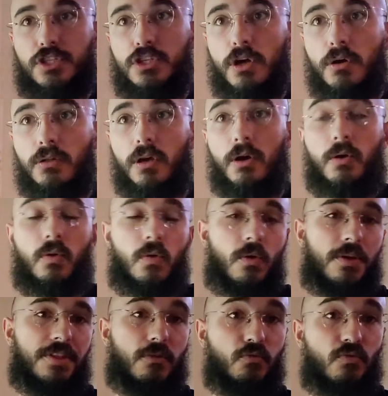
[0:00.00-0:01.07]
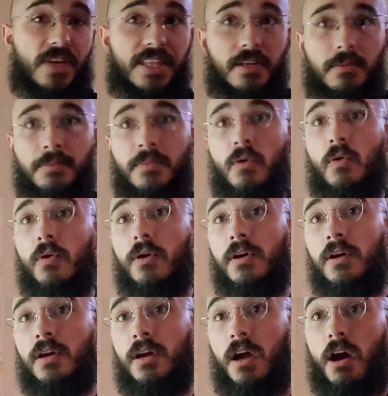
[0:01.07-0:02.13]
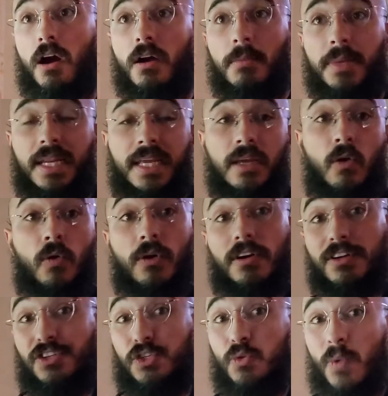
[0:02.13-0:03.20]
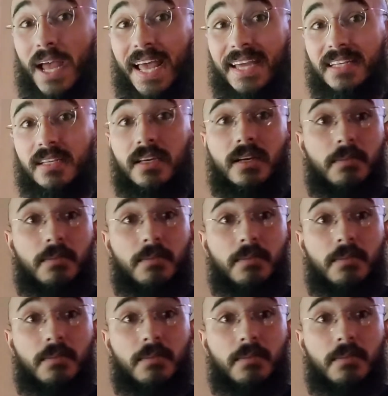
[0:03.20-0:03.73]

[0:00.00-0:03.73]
solo or the rhythm or harmony or a duet